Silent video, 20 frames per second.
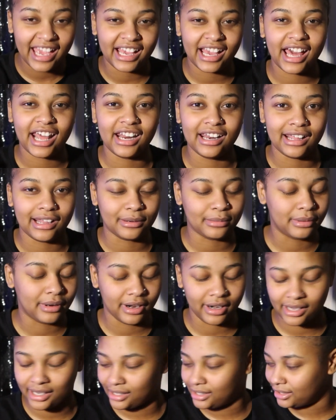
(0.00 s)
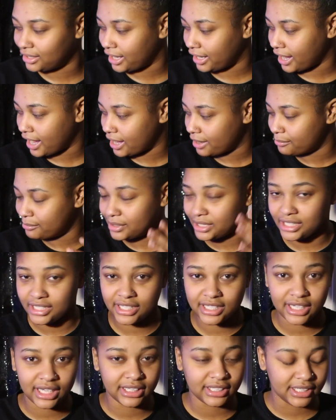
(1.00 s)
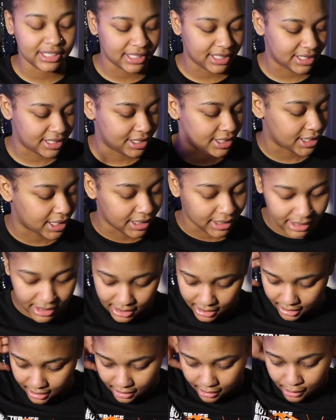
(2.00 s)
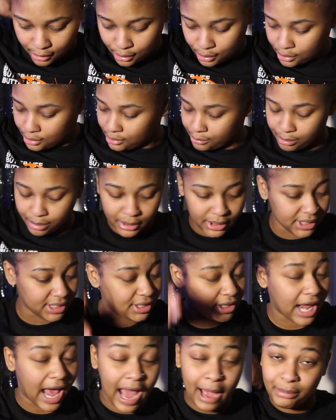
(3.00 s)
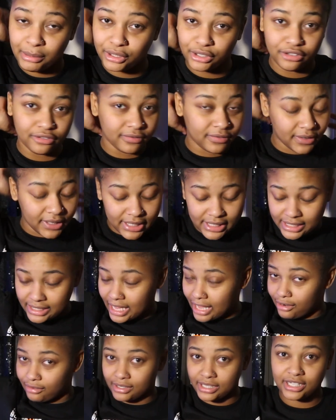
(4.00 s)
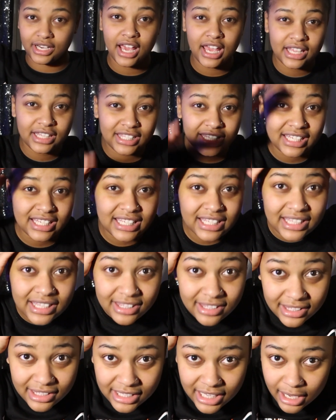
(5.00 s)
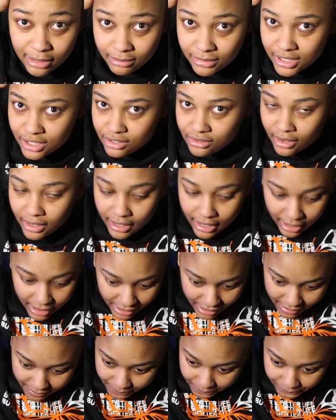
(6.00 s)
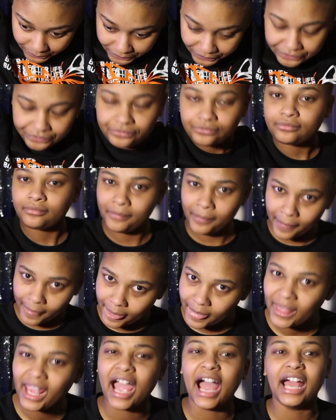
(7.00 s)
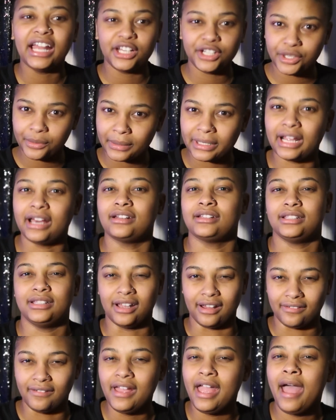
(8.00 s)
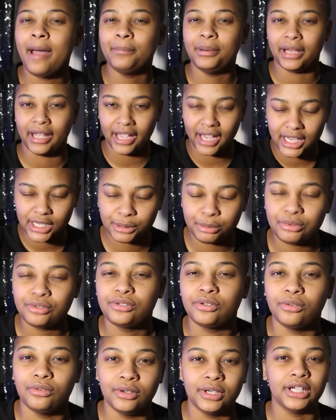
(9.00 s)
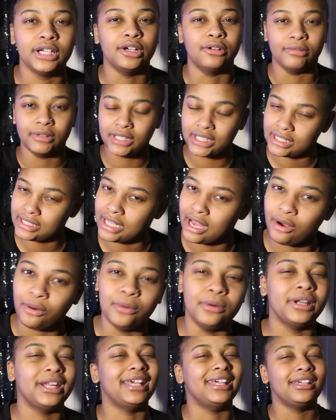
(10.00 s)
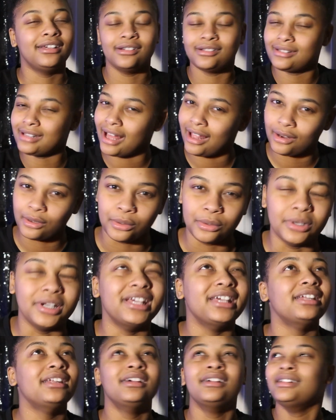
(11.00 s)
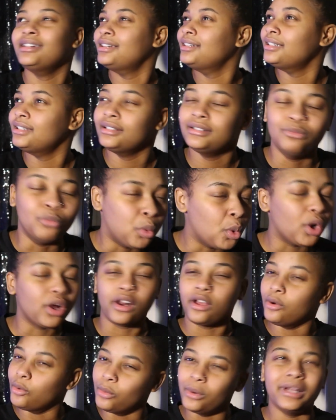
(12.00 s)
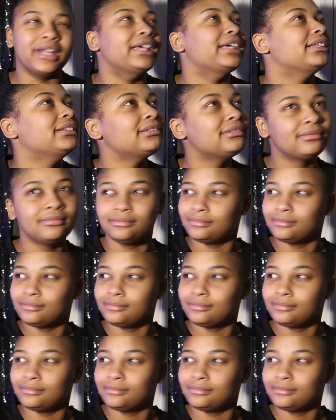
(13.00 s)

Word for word: it got a lot of product in it. Like, I've been gelling it, putting aqua gorilla snot on it to keep this joint up. I had to do a lot of stuff. Put Edge Booster on it, Gorilla Snot on it, Eco Styler on it, water on it.